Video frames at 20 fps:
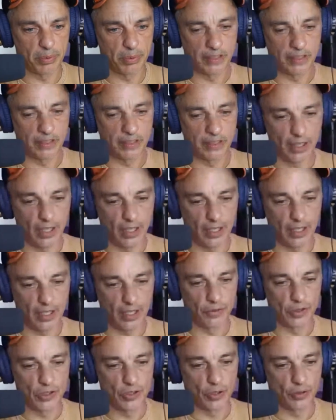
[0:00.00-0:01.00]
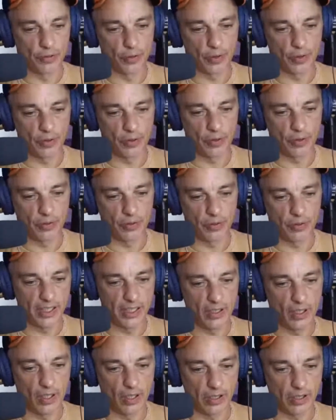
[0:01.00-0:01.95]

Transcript: a title often reserved for 3D